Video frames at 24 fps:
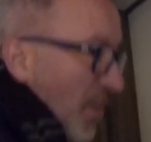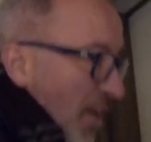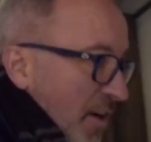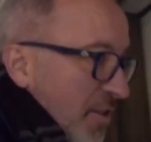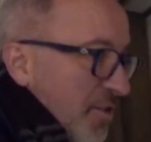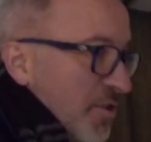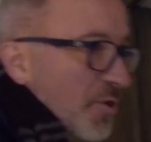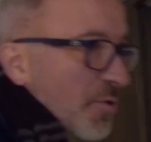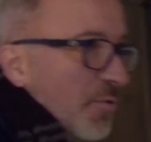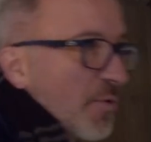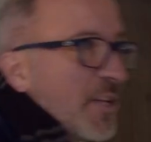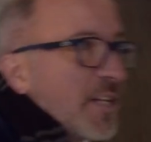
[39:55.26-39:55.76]

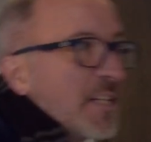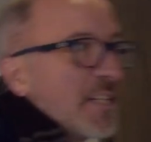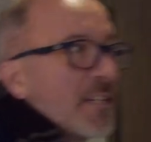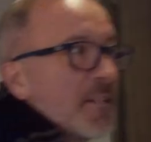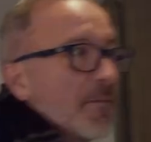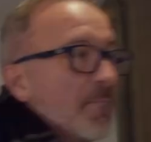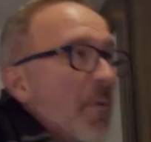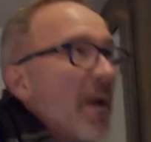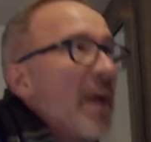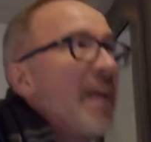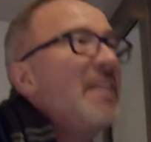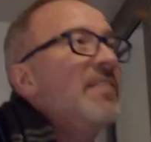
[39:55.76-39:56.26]
luxury
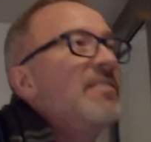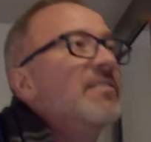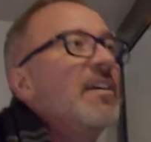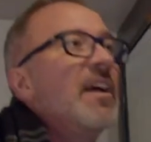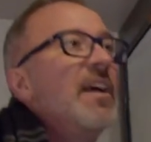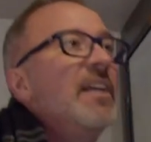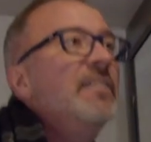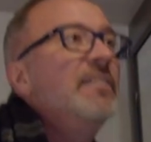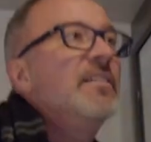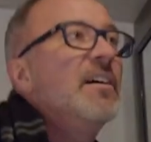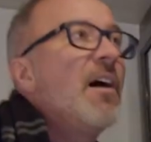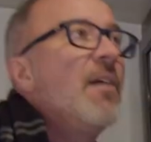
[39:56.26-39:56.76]
space
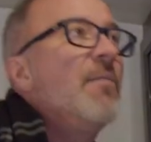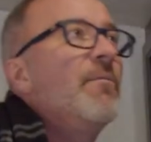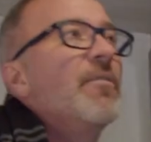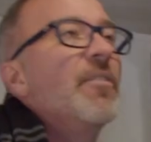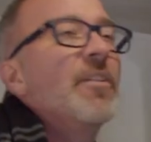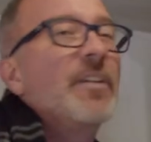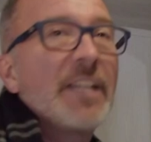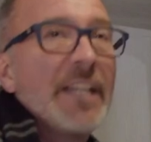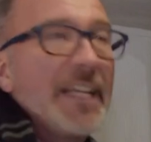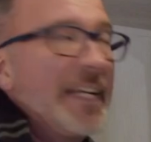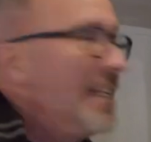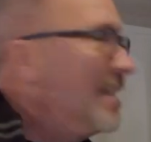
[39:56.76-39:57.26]
and
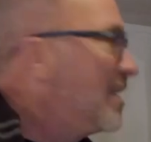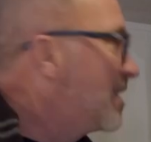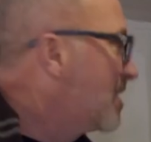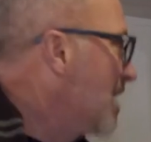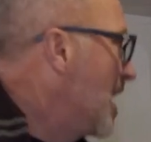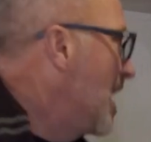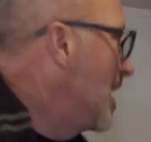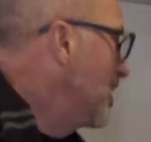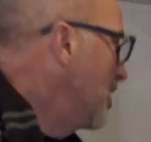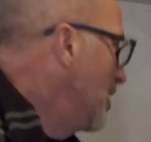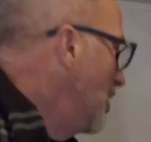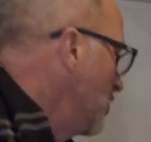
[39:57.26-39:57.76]
comfort
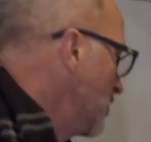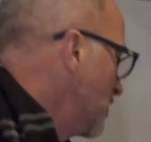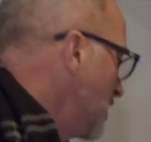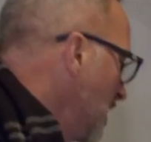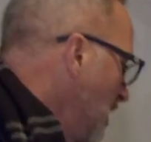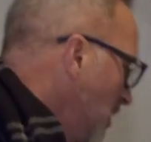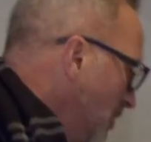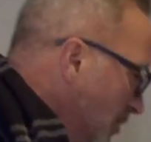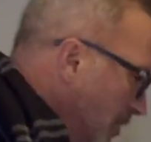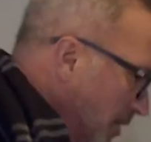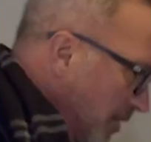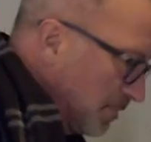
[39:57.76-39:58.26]
inside a
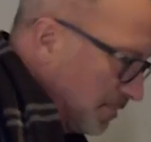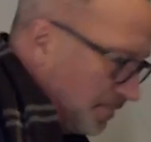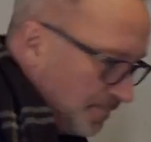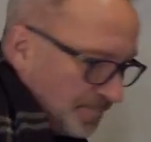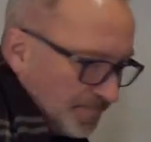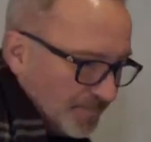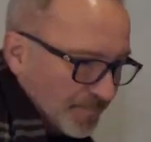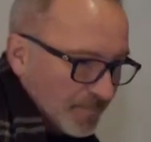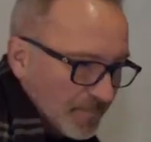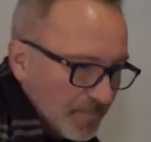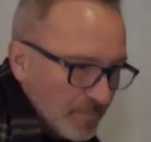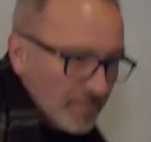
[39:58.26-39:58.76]
hotel room.
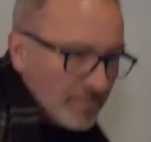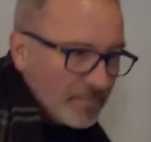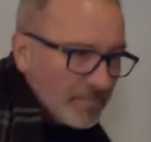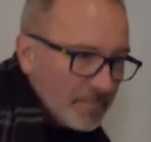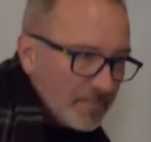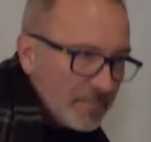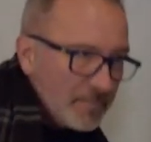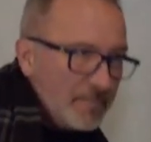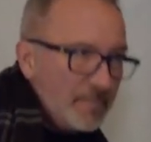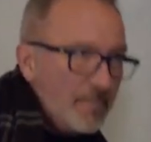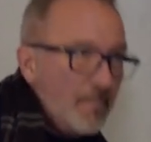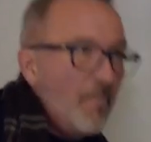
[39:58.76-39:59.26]

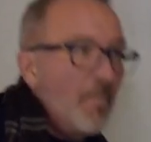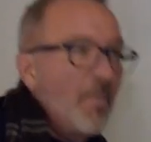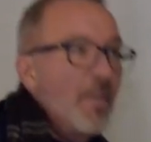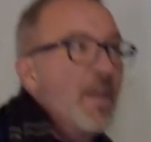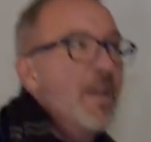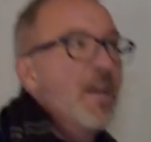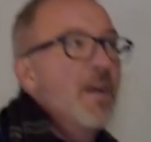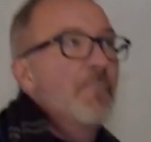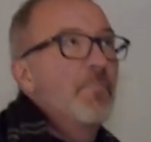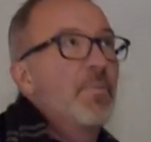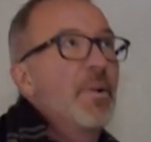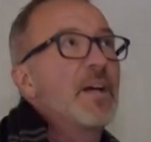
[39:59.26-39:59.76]

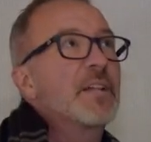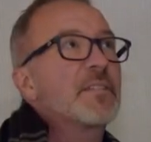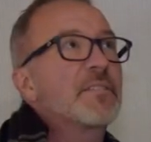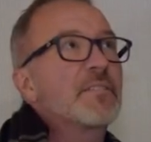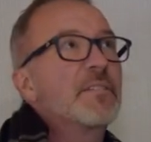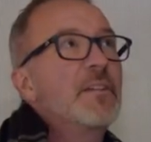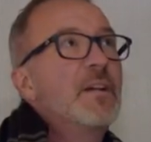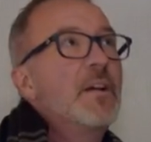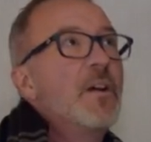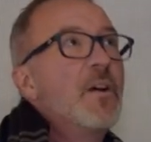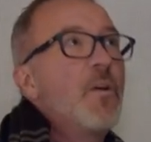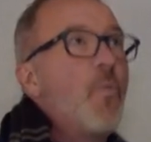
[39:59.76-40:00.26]
Plus,
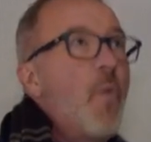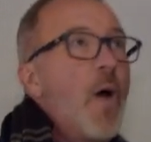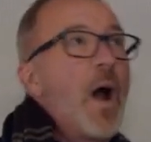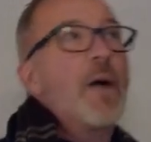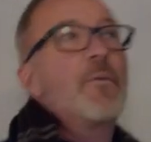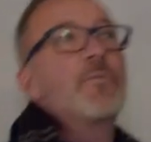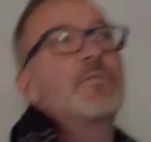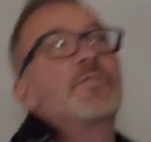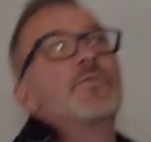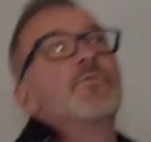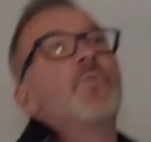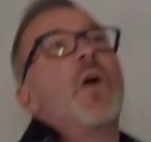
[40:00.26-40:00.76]
why
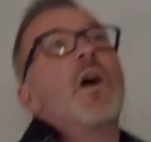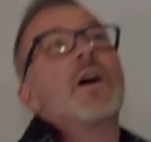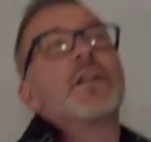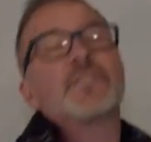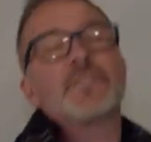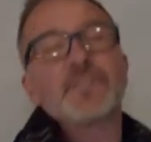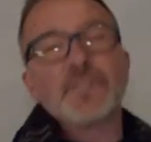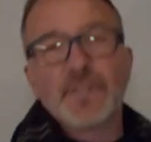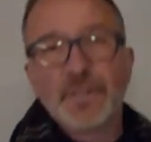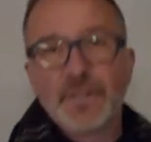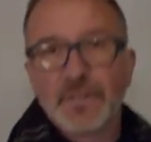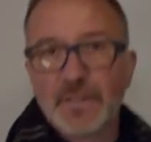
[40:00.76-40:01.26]
would you want
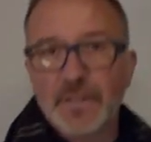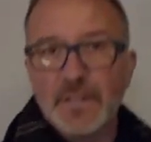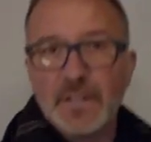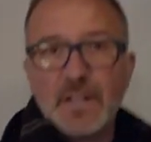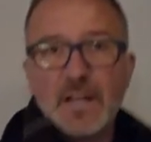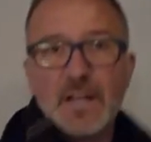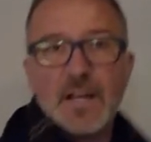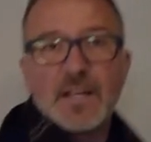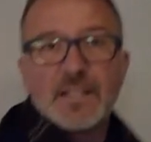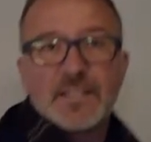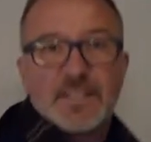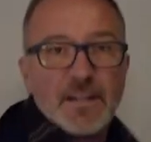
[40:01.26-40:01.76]
to?
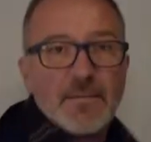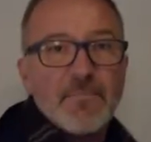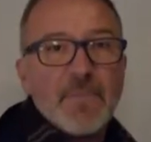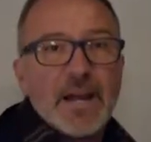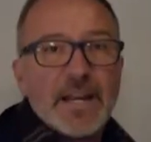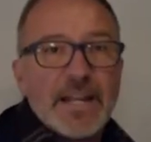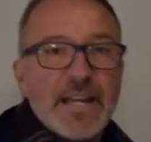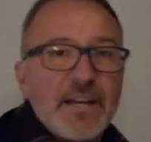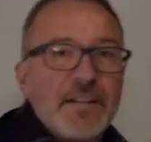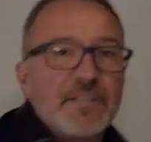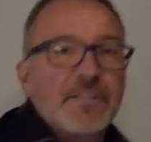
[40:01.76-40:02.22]
Somebody